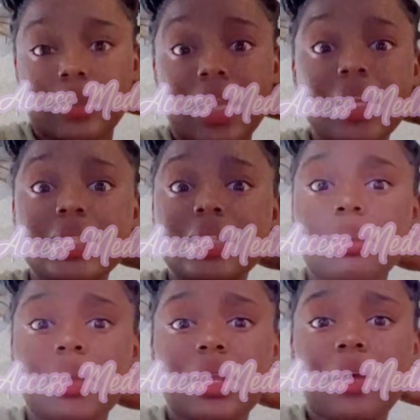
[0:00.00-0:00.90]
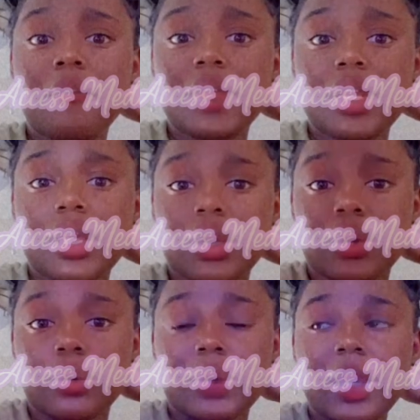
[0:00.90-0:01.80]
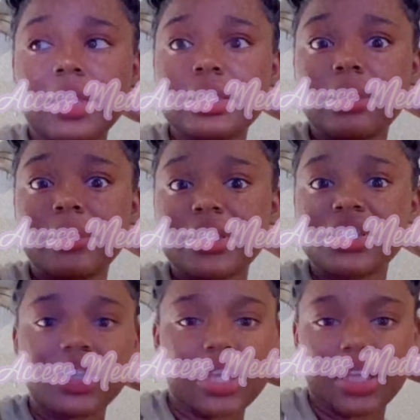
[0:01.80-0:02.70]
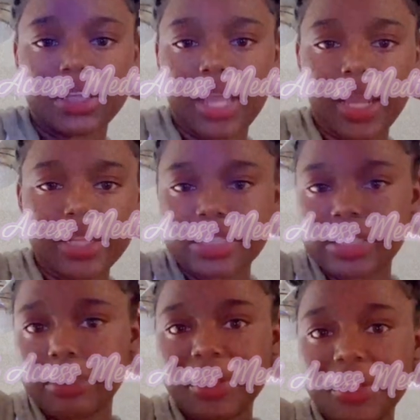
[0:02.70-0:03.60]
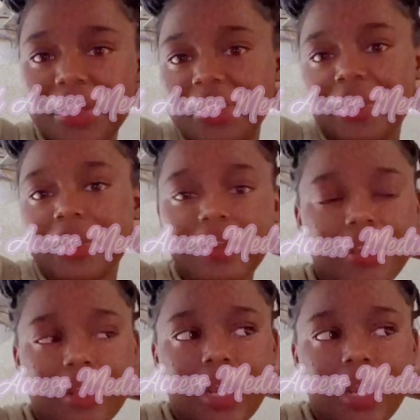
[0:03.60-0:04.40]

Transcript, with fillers: They didn't send me no video. They ain't send me shit. They didn't send me nothing.